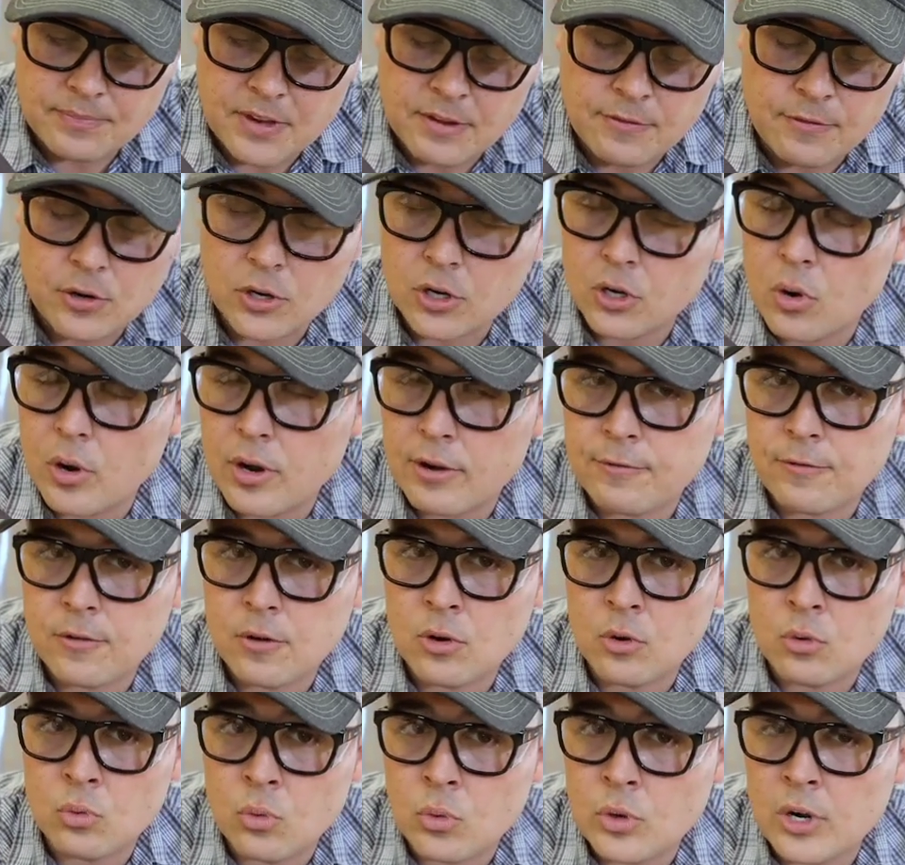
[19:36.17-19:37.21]
If you're going
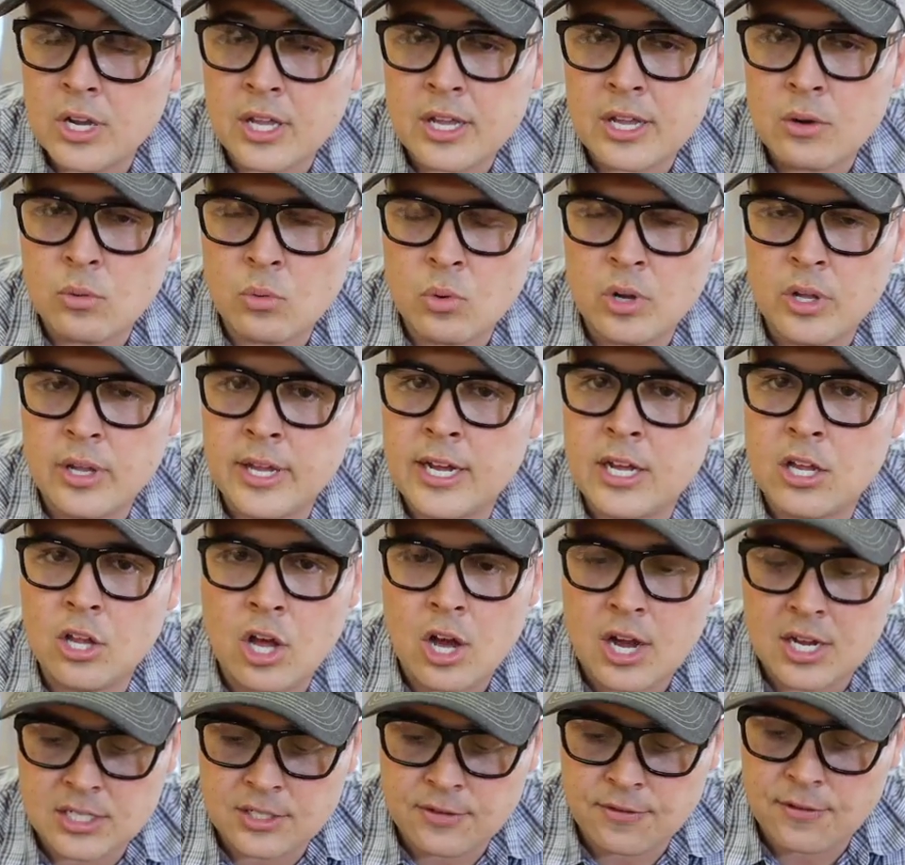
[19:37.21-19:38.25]
for a really, really
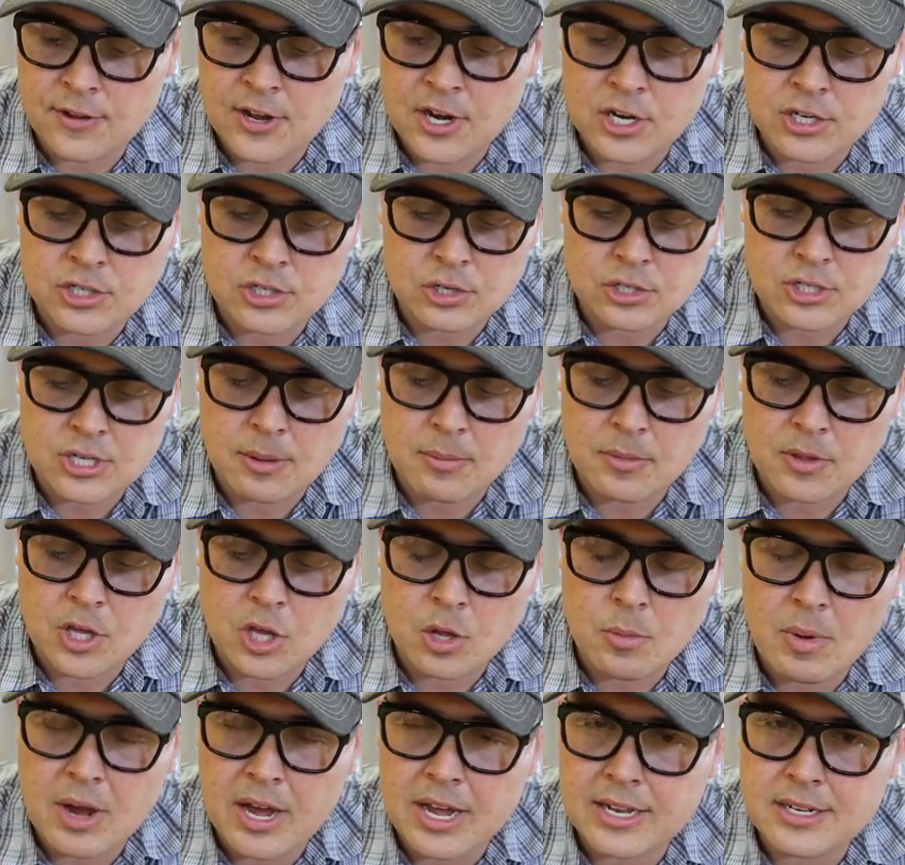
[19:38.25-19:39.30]
gloss finish or something,
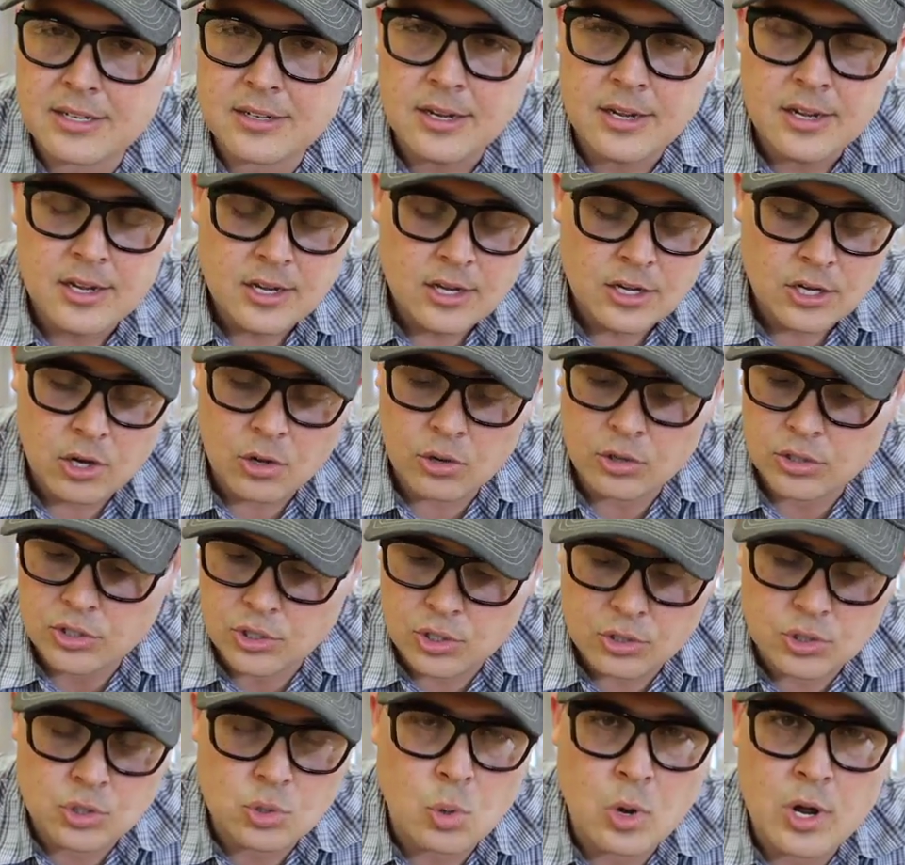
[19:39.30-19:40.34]
you might go to
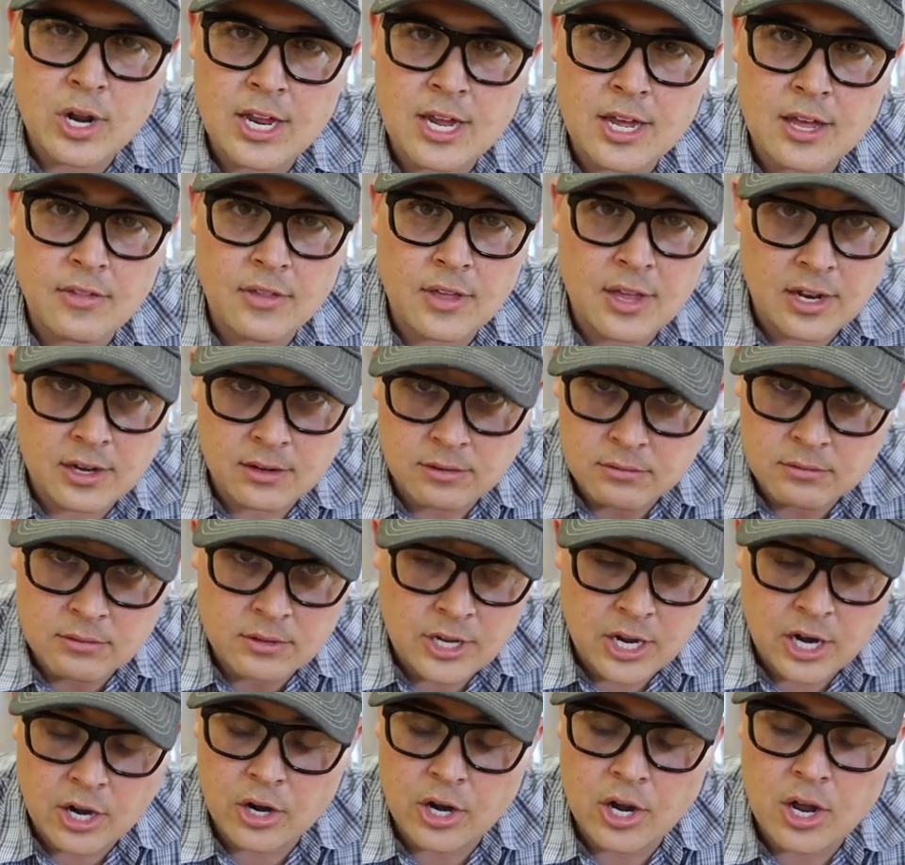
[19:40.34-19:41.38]
220 and then
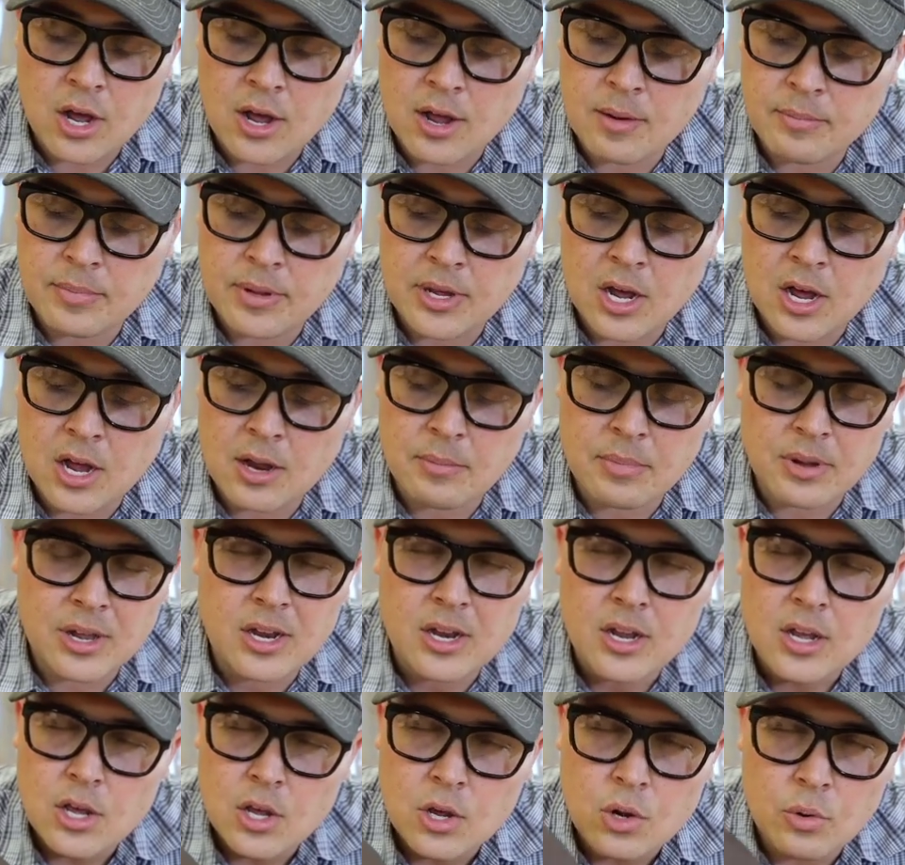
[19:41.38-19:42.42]
carry on beyond. But
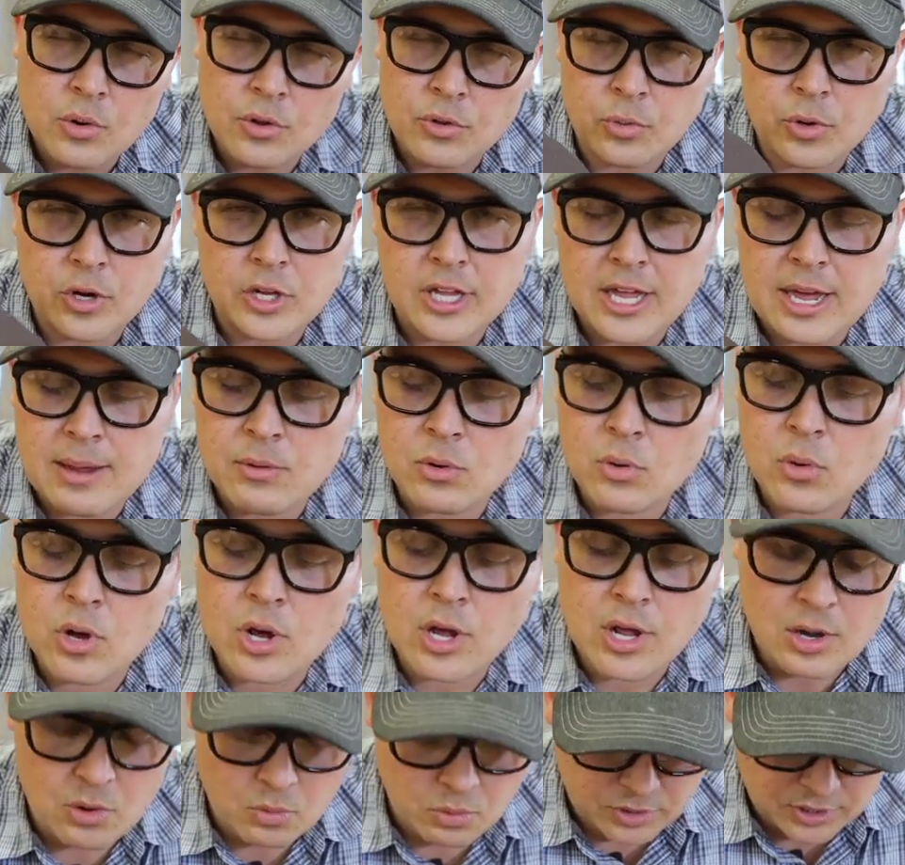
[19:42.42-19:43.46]
with reclaimed
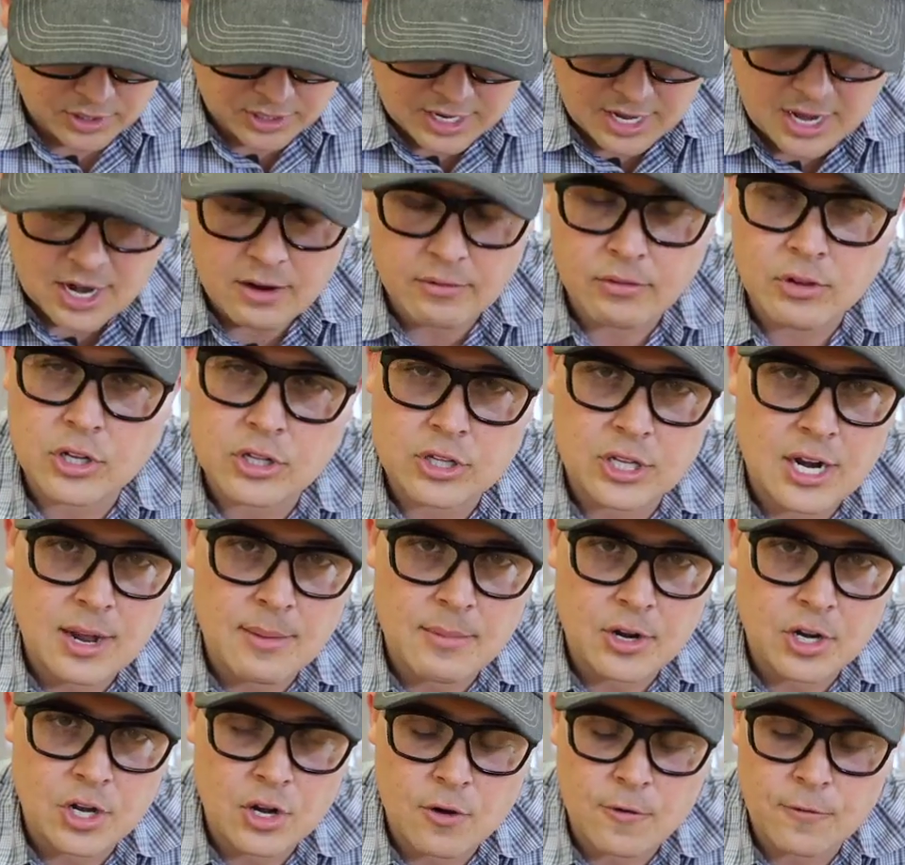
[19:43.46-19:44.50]
wood and with the kind of look that I'm
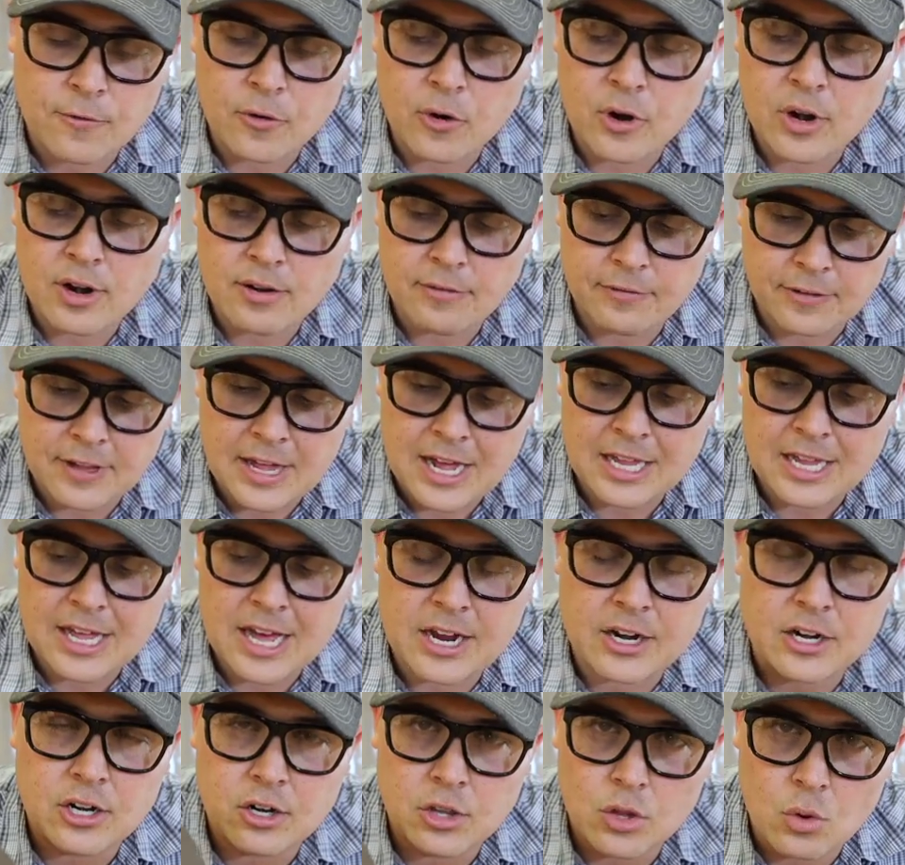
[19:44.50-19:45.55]
gonna go for in a flat
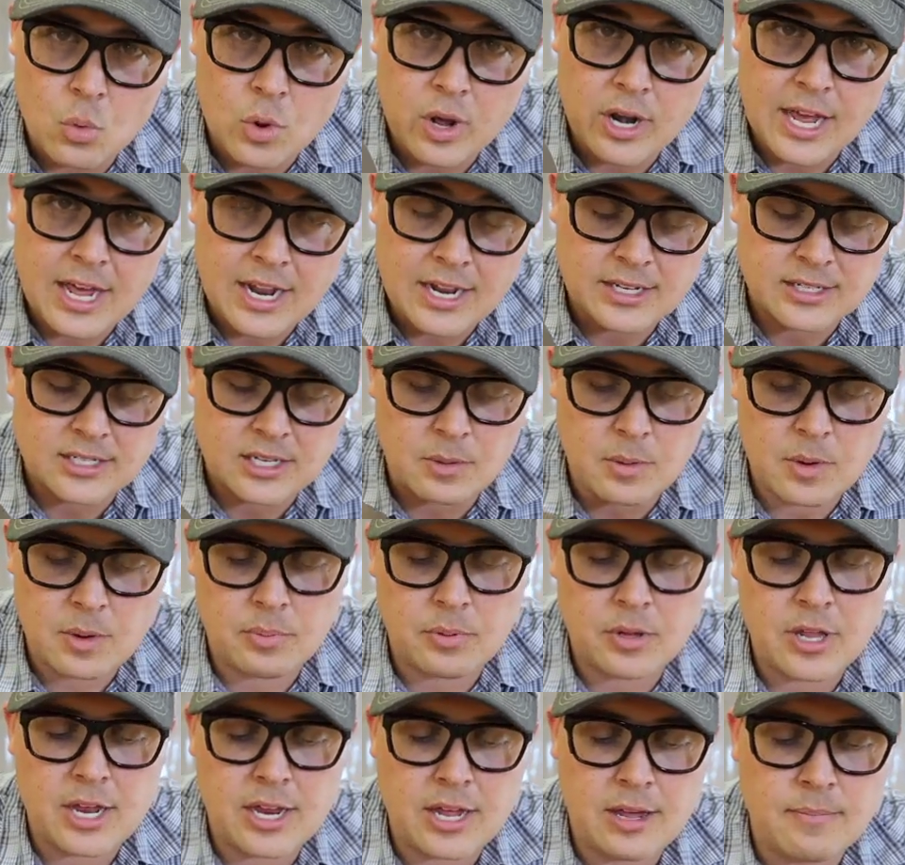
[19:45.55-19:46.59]
lacquer, the 180 is gonna be
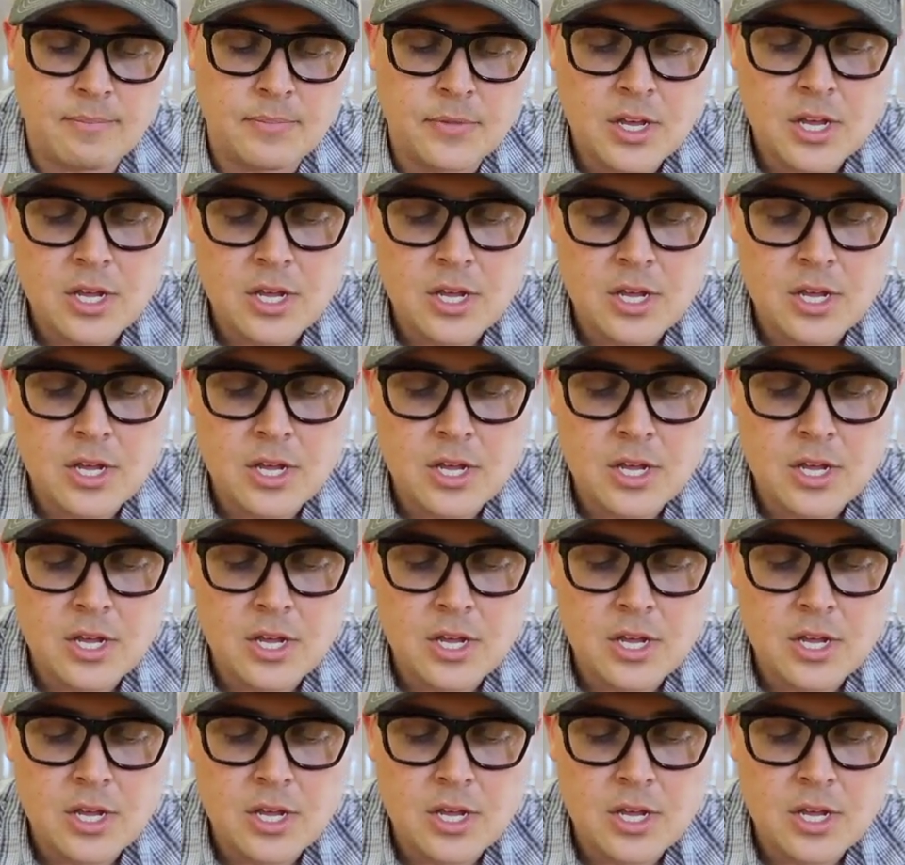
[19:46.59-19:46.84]
plenty.